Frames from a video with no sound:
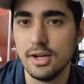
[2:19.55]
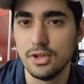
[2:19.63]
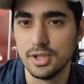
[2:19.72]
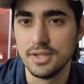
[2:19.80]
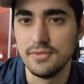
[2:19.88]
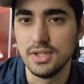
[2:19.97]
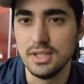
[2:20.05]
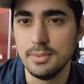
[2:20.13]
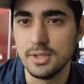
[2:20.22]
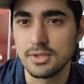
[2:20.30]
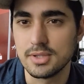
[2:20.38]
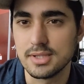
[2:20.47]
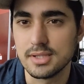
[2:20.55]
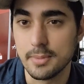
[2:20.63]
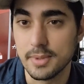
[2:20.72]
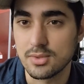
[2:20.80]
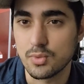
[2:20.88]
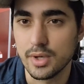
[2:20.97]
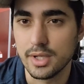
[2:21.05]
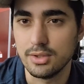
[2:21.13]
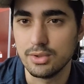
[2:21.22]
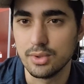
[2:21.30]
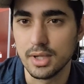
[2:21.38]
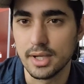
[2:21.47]
on the DVD because it's the best way
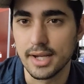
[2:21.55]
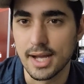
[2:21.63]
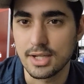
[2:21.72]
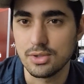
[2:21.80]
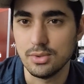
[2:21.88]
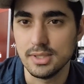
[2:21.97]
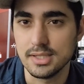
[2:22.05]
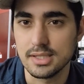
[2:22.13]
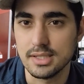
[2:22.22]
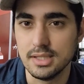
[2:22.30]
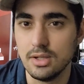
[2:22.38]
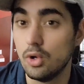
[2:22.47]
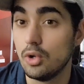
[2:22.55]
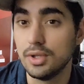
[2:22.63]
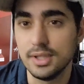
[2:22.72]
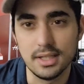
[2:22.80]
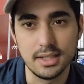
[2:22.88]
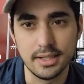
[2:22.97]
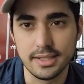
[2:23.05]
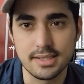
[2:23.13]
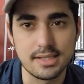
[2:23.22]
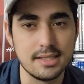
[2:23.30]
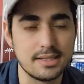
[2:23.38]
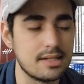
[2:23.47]
to like actually see all the deleted
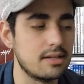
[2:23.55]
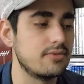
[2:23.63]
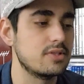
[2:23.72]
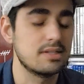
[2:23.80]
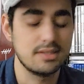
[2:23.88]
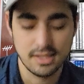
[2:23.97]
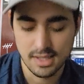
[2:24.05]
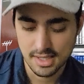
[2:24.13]
scenes and everything.